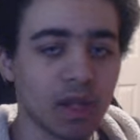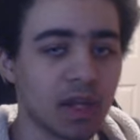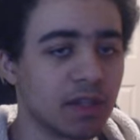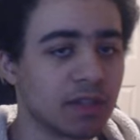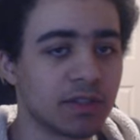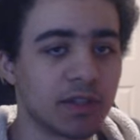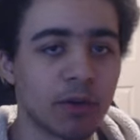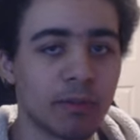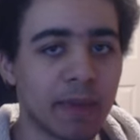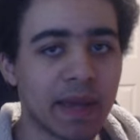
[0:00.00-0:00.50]

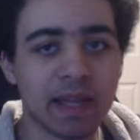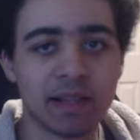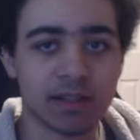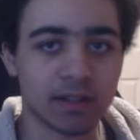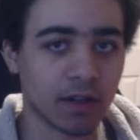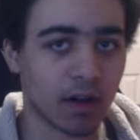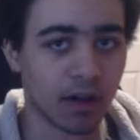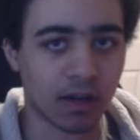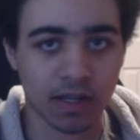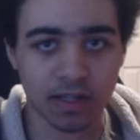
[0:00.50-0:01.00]
domains
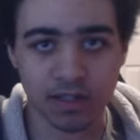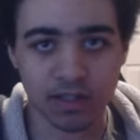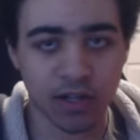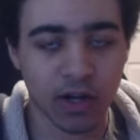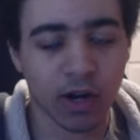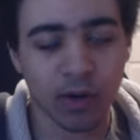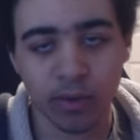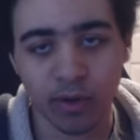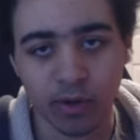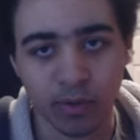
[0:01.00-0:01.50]
in Honkai
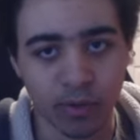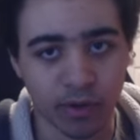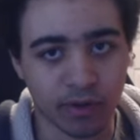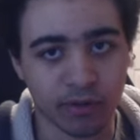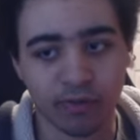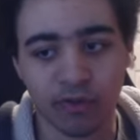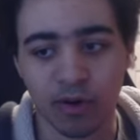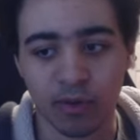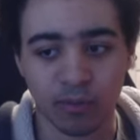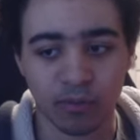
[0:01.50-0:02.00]
Star Rail where
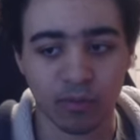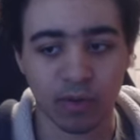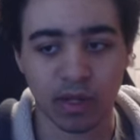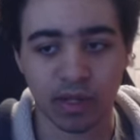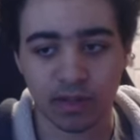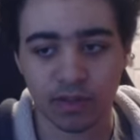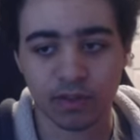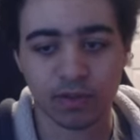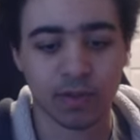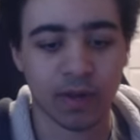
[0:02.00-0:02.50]
you farm
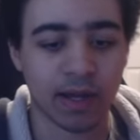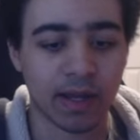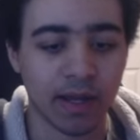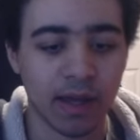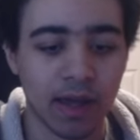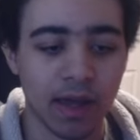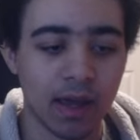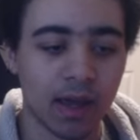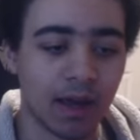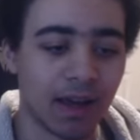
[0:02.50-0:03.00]
relics, right?
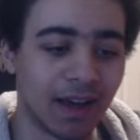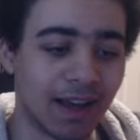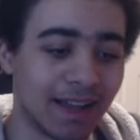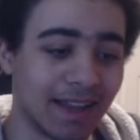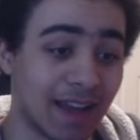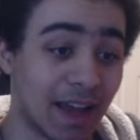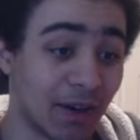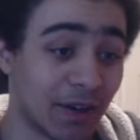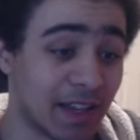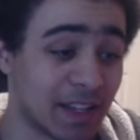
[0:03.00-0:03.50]

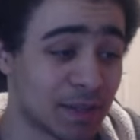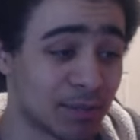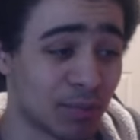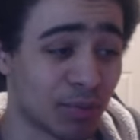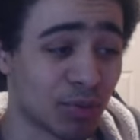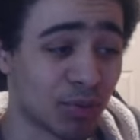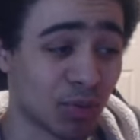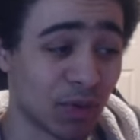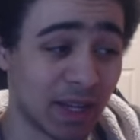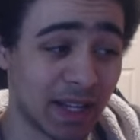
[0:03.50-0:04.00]
Now it is
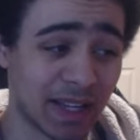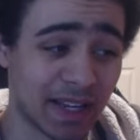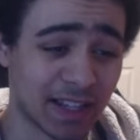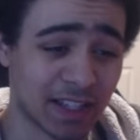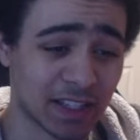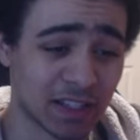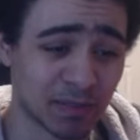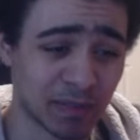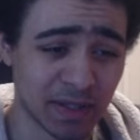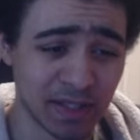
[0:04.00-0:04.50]
pretty
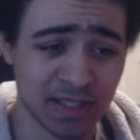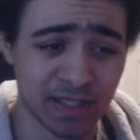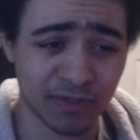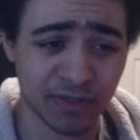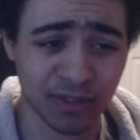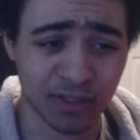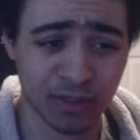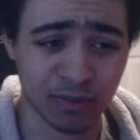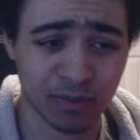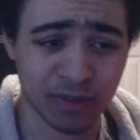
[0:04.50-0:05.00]
expensive
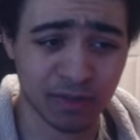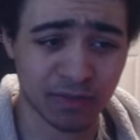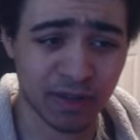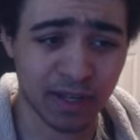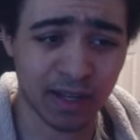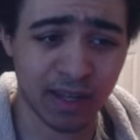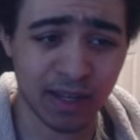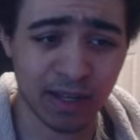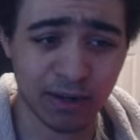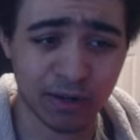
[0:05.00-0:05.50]
in terms of
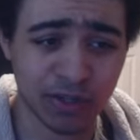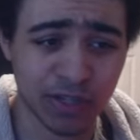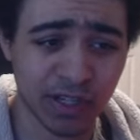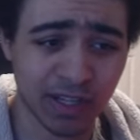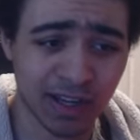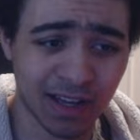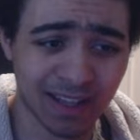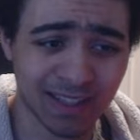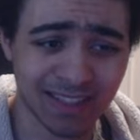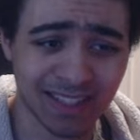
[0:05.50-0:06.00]
a energy
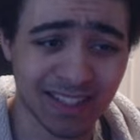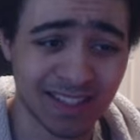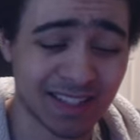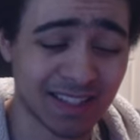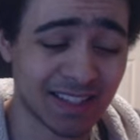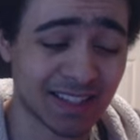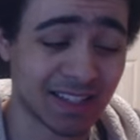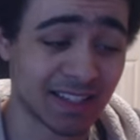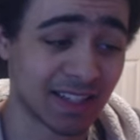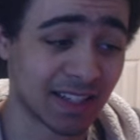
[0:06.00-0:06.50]
cost. It's
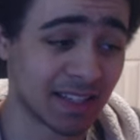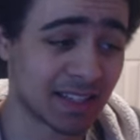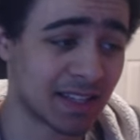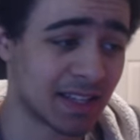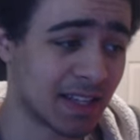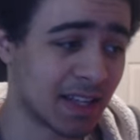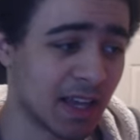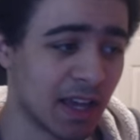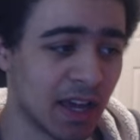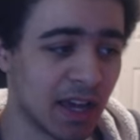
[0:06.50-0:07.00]

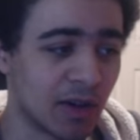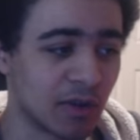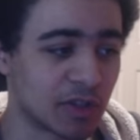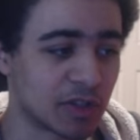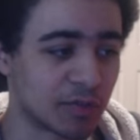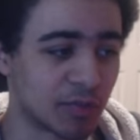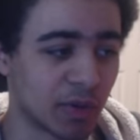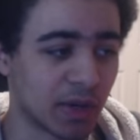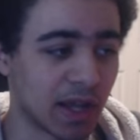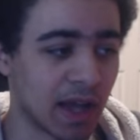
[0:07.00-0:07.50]
60, which
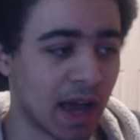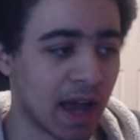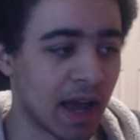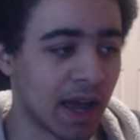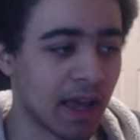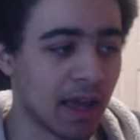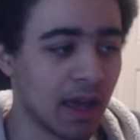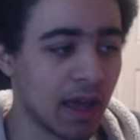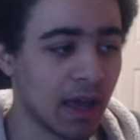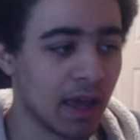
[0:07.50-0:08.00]
is pretty
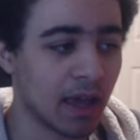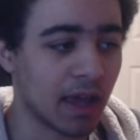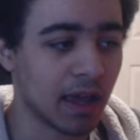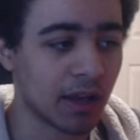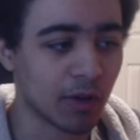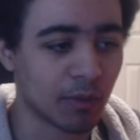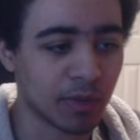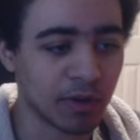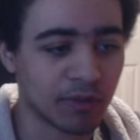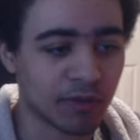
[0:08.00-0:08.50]
high,
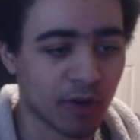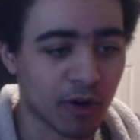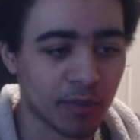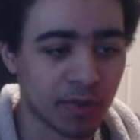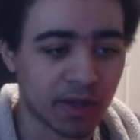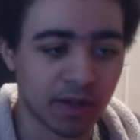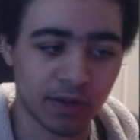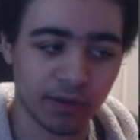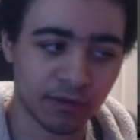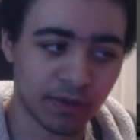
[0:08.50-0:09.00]
and you'll be
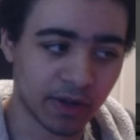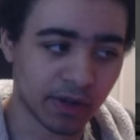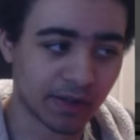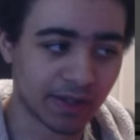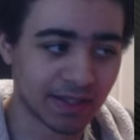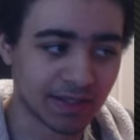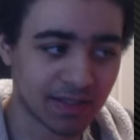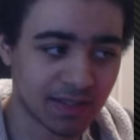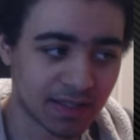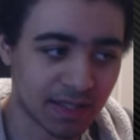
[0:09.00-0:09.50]
farming your
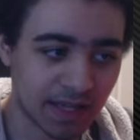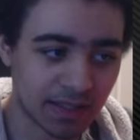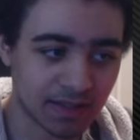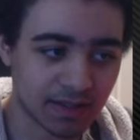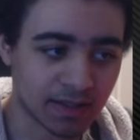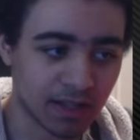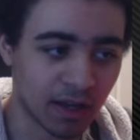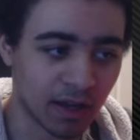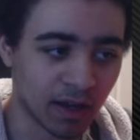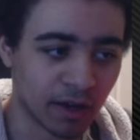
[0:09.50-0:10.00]
various
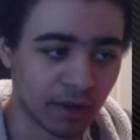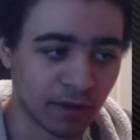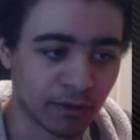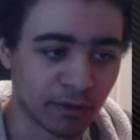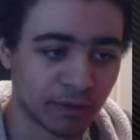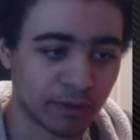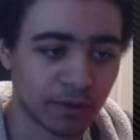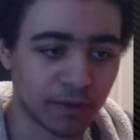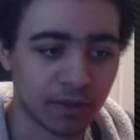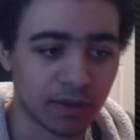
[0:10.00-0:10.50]
sets
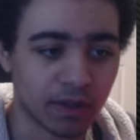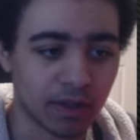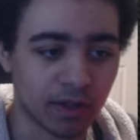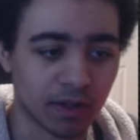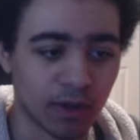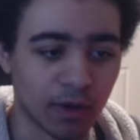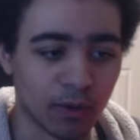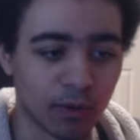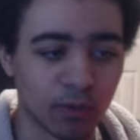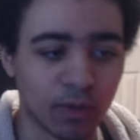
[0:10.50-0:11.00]
of
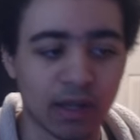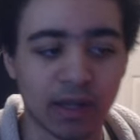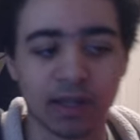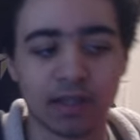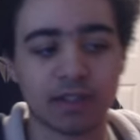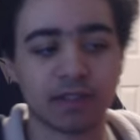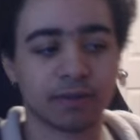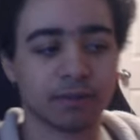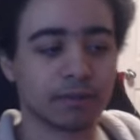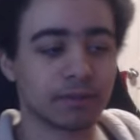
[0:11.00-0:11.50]

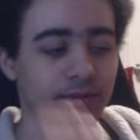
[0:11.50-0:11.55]
relics